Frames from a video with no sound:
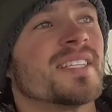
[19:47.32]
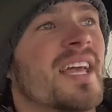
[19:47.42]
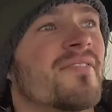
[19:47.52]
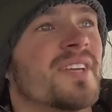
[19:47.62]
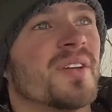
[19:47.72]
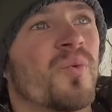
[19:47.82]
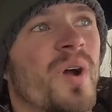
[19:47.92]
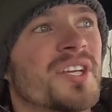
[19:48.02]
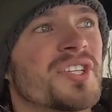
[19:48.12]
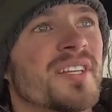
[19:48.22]
have any
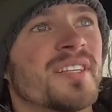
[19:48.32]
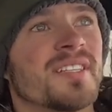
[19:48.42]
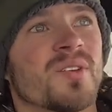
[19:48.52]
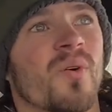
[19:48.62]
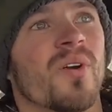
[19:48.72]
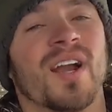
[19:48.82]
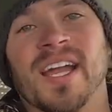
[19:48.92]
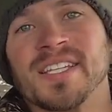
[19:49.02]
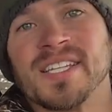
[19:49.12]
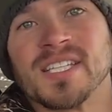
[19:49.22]
questions or
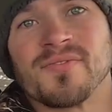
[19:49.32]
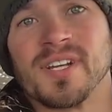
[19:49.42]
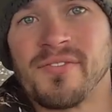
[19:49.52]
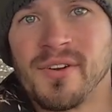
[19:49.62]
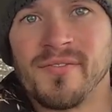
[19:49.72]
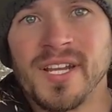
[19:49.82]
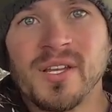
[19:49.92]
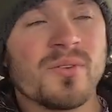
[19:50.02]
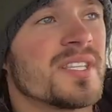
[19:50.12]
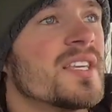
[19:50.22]
ideas for different
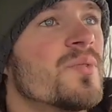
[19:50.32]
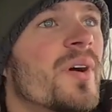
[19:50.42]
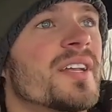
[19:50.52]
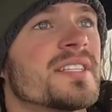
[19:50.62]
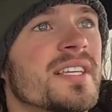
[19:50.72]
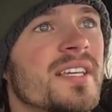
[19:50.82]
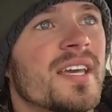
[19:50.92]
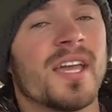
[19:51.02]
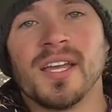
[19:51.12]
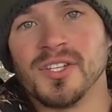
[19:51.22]
videos that you want to see,
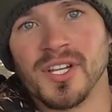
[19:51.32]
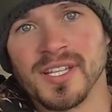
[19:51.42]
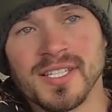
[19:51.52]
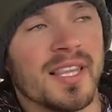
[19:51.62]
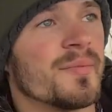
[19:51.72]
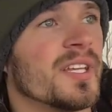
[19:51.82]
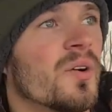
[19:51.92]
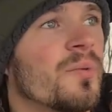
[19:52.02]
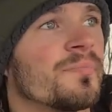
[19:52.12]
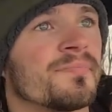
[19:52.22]
just let me
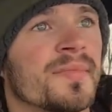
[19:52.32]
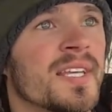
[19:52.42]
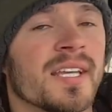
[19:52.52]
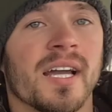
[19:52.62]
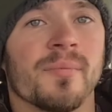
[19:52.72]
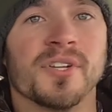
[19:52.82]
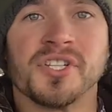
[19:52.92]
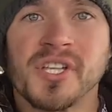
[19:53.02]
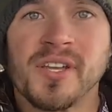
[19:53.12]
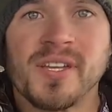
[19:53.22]
know. I
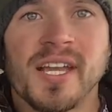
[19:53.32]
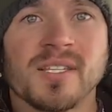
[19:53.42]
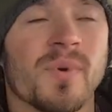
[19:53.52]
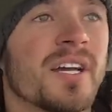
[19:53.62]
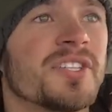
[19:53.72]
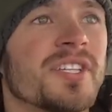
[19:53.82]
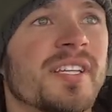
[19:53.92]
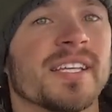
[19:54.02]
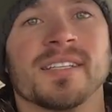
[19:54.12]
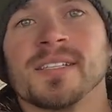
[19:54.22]
appreciate you guys watching,
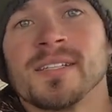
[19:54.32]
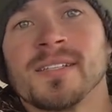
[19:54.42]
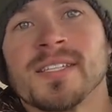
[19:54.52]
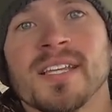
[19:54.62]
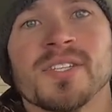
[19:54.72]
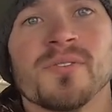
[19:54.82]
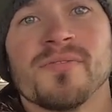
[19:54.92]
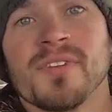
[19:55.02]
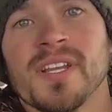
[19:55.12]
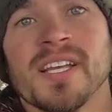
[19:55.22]
and stay tuned
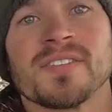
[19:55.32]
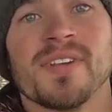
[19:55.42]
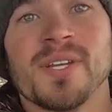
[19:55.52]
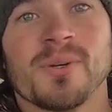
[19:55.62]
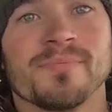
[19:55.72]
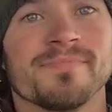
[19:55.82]
for the next video.